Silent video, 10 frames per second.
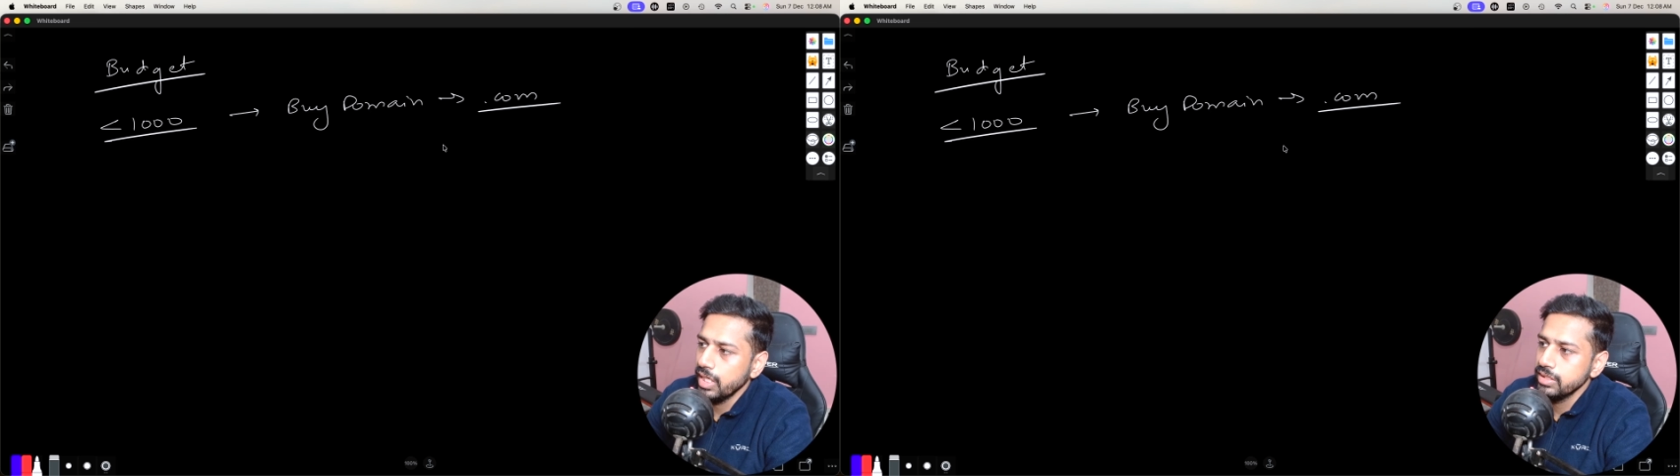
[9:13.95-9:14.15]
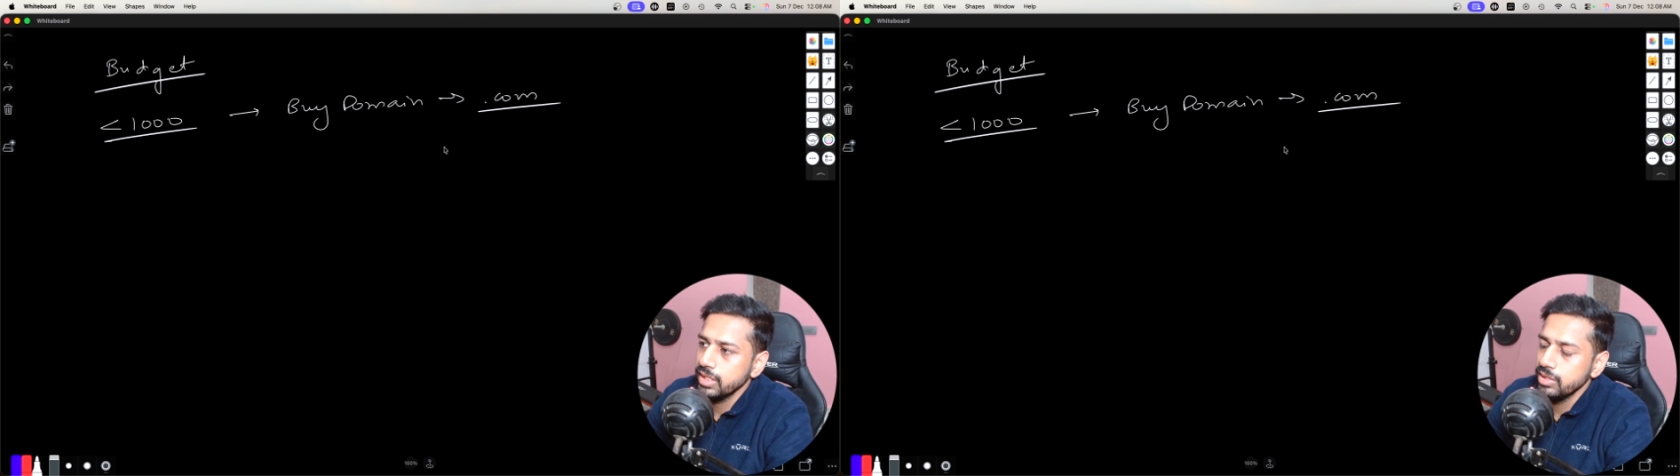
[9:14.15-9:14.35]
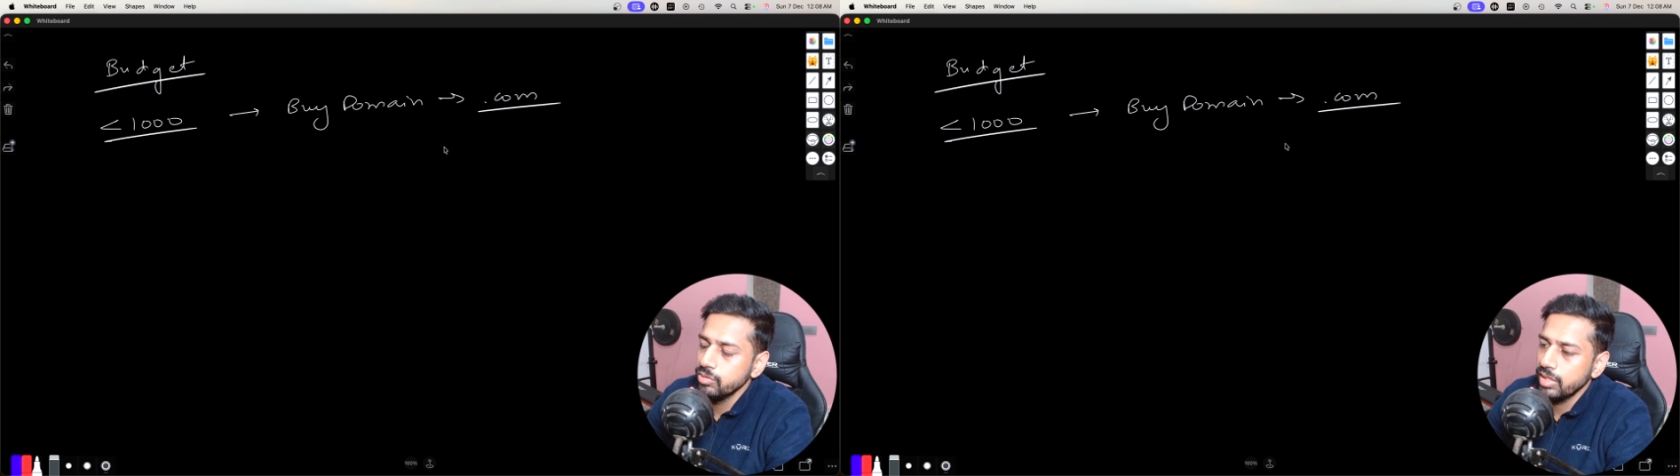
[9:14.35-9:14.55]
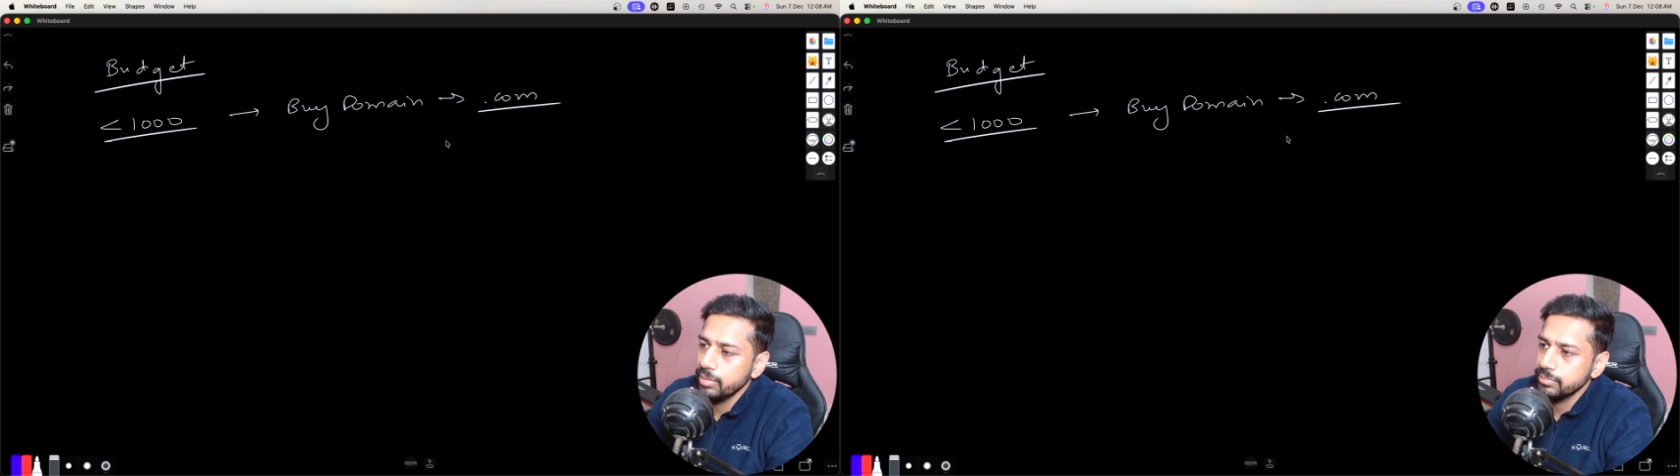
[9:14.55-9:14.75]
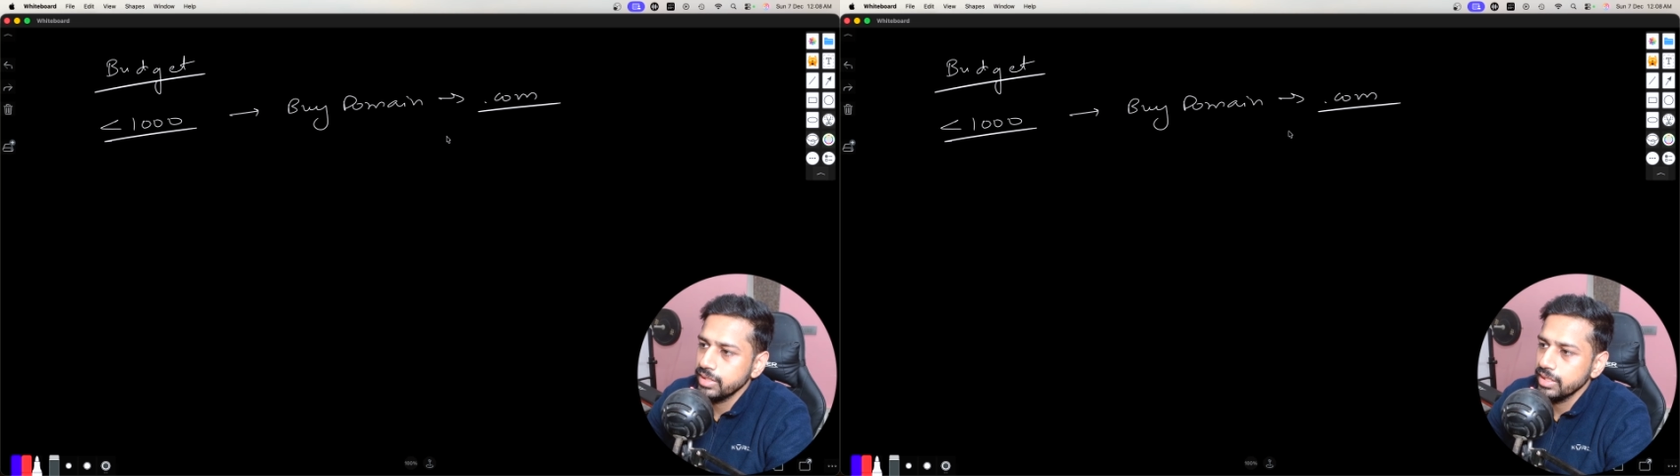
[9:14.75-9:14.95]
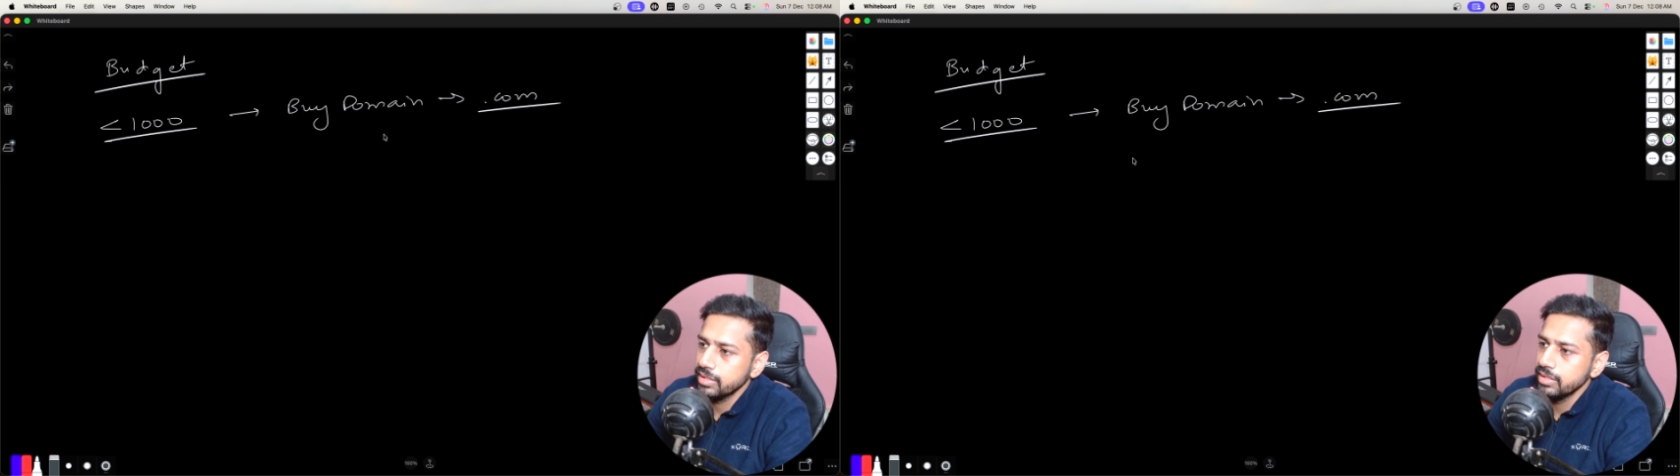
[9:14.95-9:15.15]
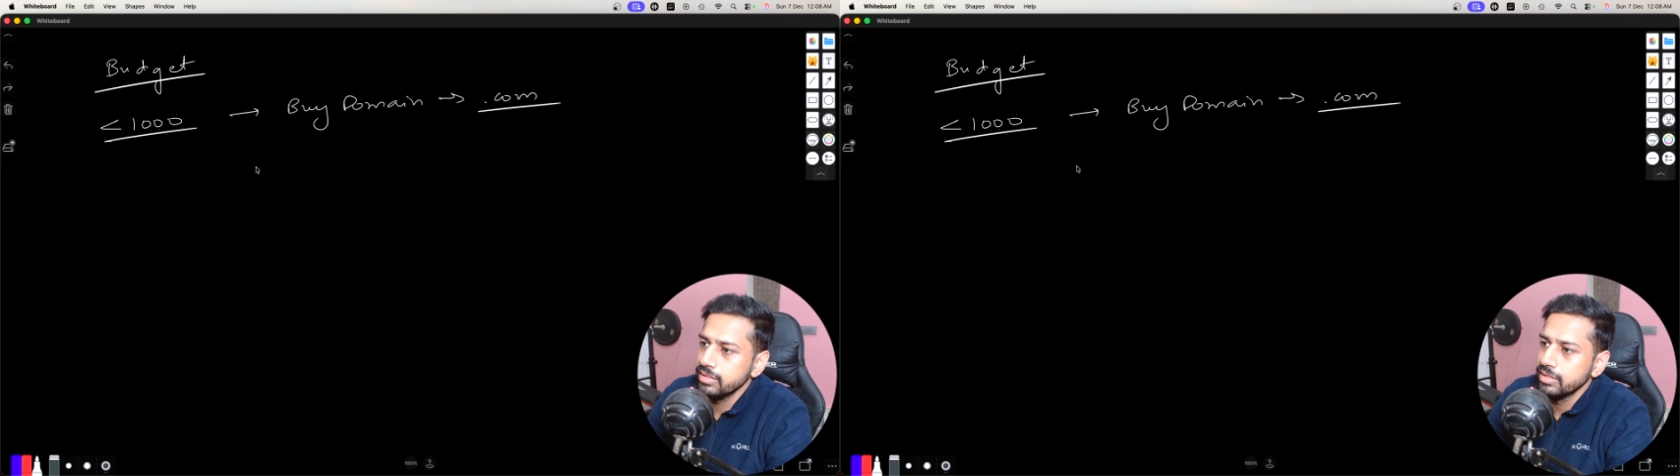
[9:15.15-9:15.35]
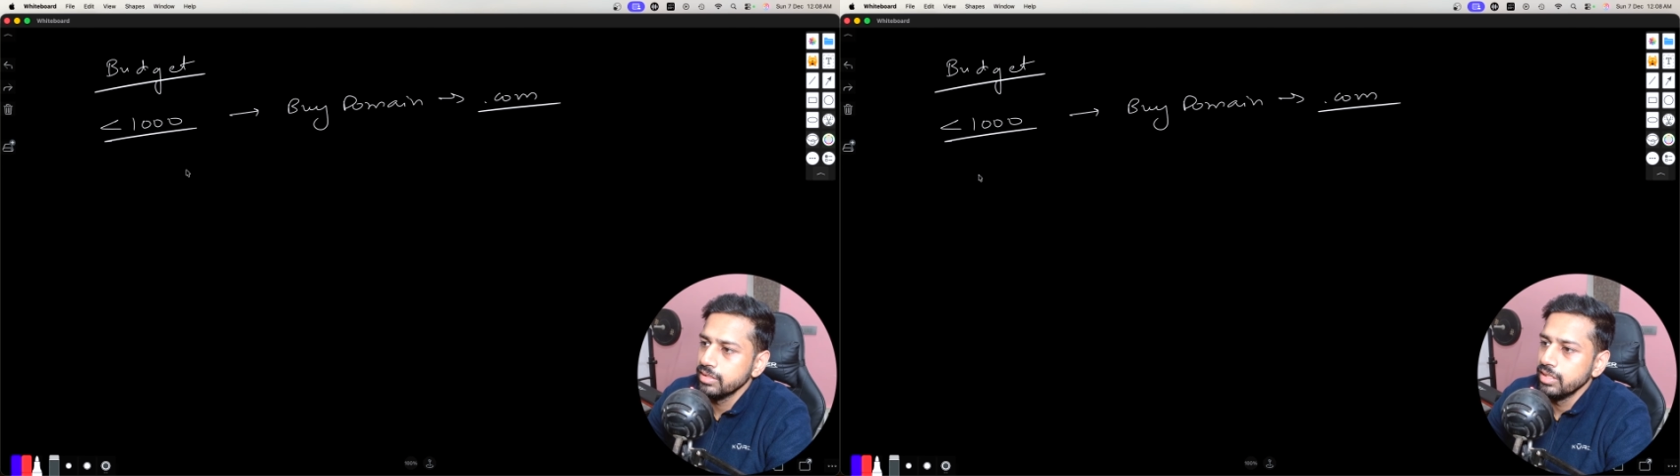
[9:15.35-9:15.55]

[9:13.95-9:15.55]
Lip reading: I'll tell you why I'm saying this.